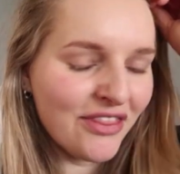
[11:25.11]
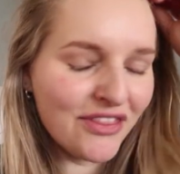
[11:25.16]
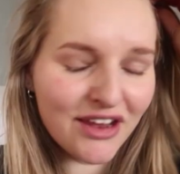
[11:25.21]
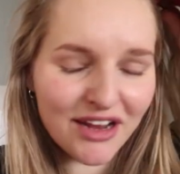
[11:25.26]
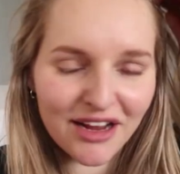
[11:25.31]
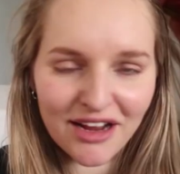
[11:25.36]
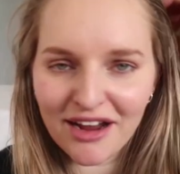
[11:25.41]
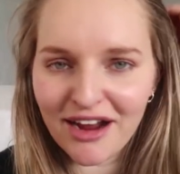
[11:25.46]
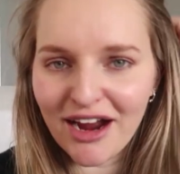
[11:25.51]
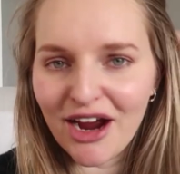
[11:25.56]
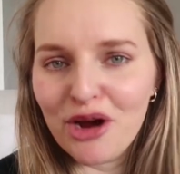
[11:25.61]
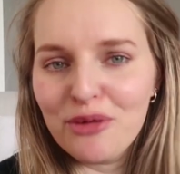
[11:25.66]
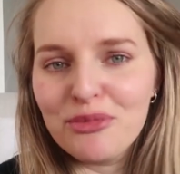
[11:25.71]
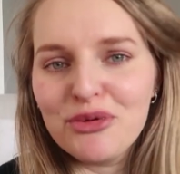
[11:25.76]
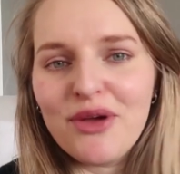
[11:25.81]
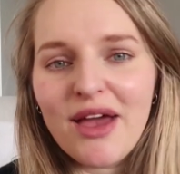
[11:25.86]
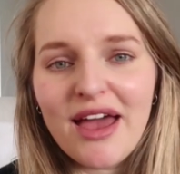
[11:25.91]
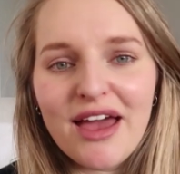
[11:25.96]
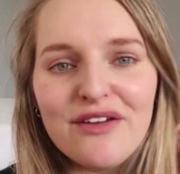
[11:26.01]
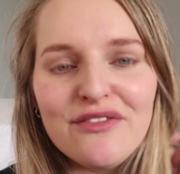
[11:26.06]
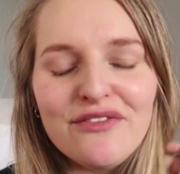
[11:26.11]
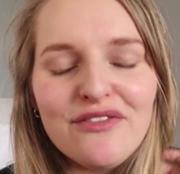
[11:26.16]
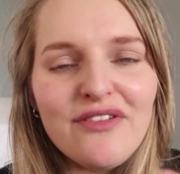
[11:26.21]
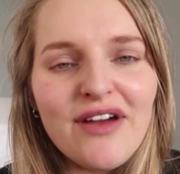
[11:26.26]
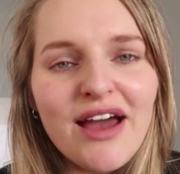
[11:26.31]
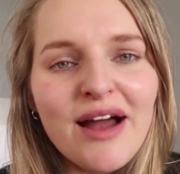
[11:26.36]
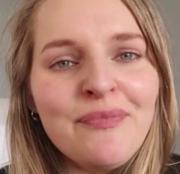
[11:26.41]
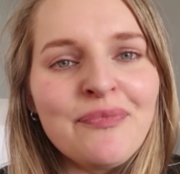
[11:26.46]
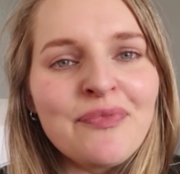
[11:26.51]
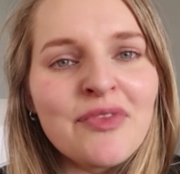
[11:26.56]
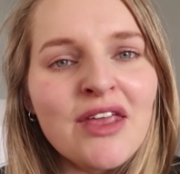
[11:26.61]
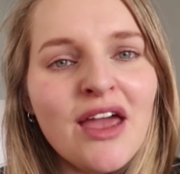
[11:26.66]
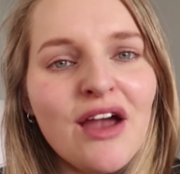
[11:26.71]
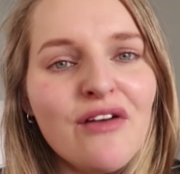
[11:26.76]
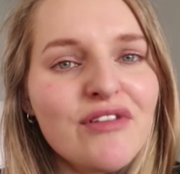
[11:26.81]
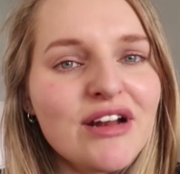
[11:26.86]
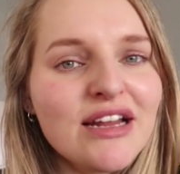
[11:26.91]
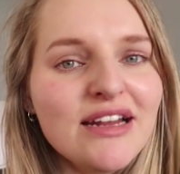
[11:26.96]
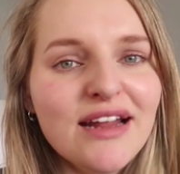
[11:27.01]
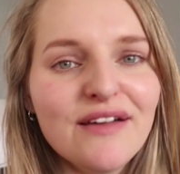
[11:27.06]
then yeah, I hope you have
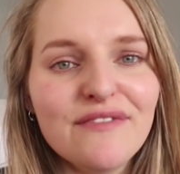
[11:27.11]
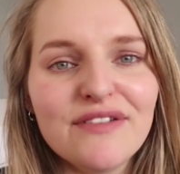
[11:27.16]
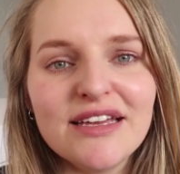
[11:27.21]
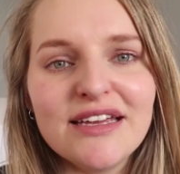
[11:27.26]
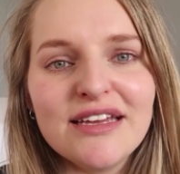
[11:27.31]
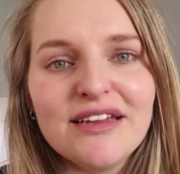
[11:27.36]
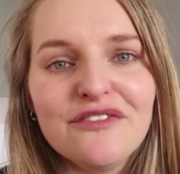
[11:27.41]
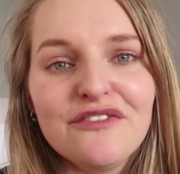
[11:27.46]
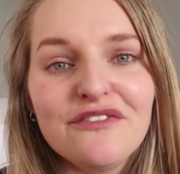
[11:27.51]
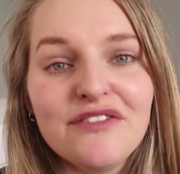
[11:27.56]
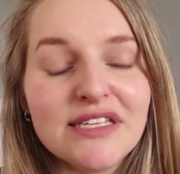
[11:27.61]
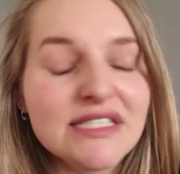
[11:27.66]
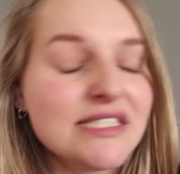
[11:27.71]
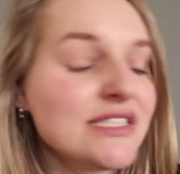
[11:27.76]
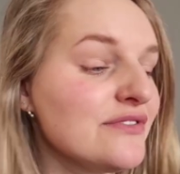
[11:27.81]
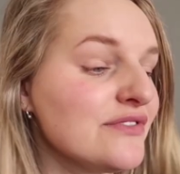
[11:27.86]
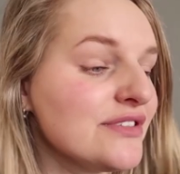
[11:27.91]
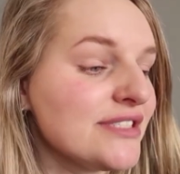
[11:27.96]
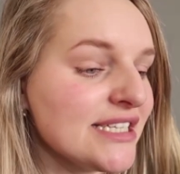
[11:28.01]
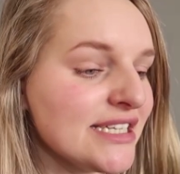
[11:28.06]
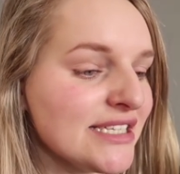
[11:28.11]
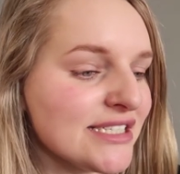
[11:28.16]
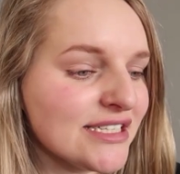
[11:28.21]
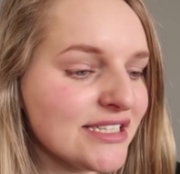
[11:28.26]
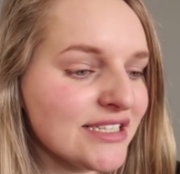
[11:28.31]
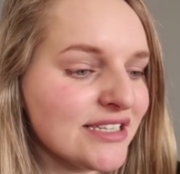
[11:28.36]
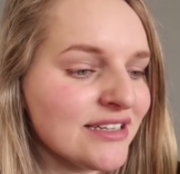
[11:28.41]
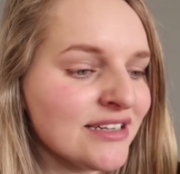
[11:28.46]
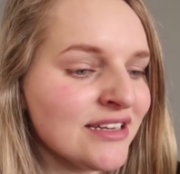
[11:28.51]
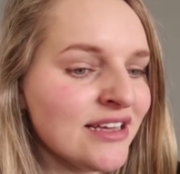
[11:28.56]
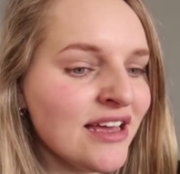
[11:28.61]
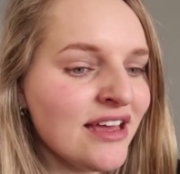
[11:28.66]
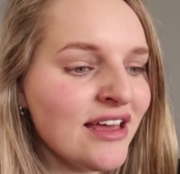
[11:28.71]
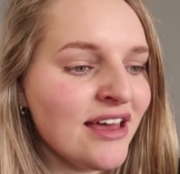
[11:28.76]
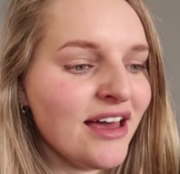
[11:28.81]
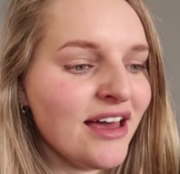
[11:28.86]
a really lovely festive season.